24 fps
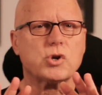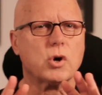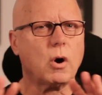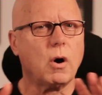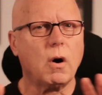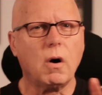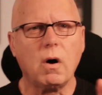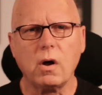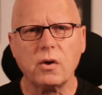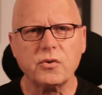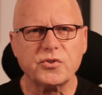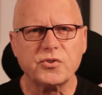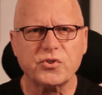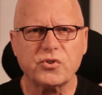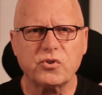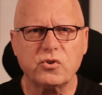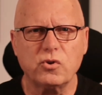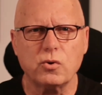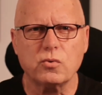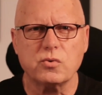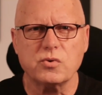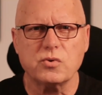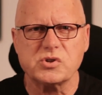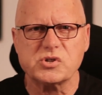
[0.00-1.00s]
all
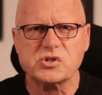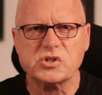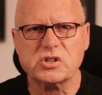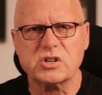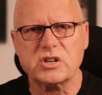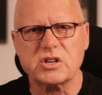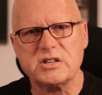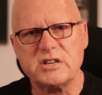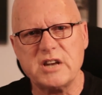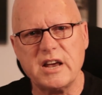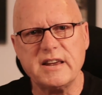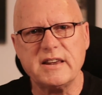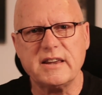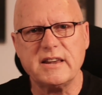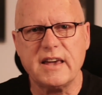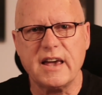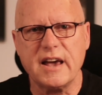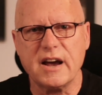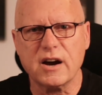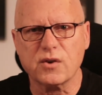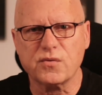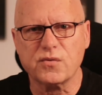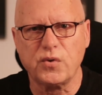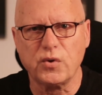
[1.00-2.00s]
students to take
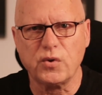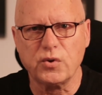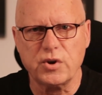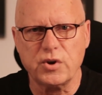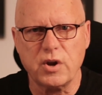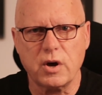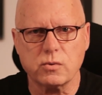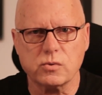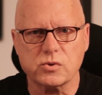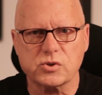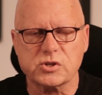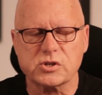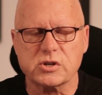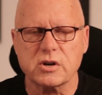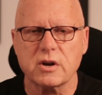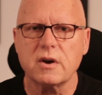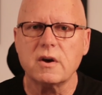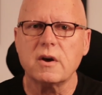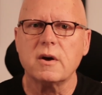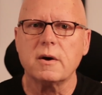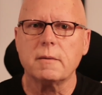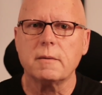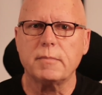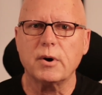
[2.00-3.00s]
careful notes,
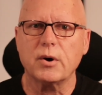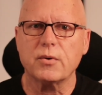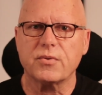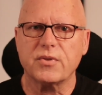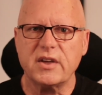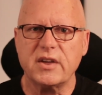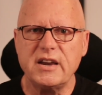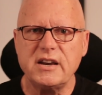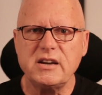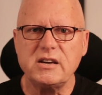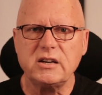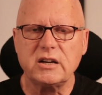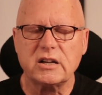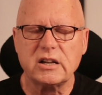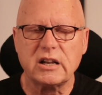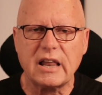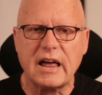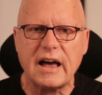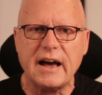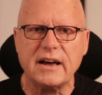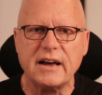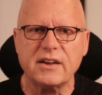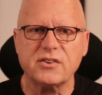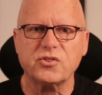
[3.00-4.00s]
both in
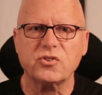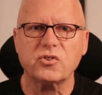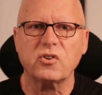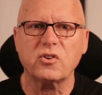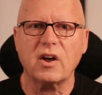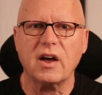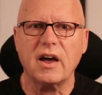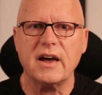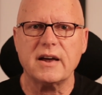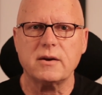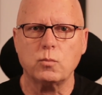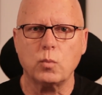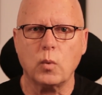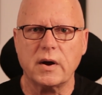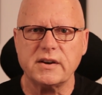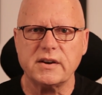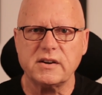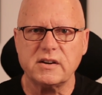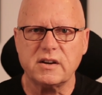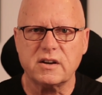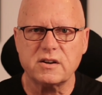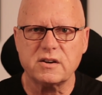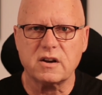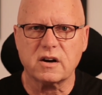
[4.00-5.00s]
class and
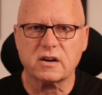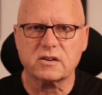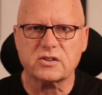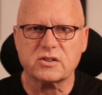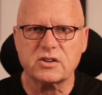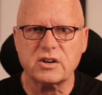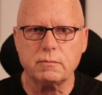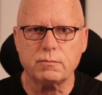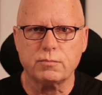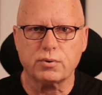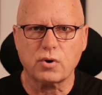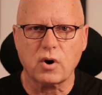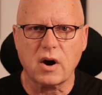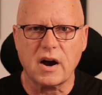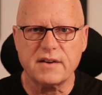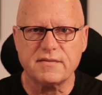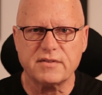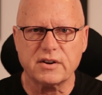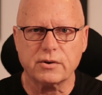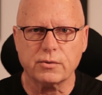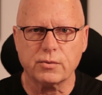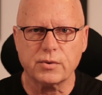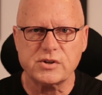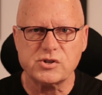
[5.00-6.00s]
when conducting
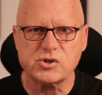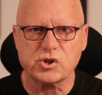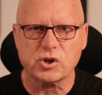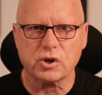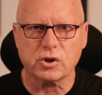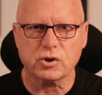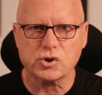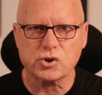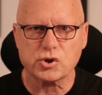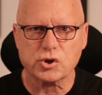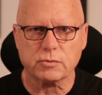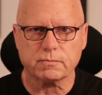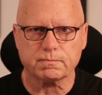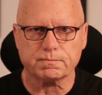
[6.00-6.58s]
private research.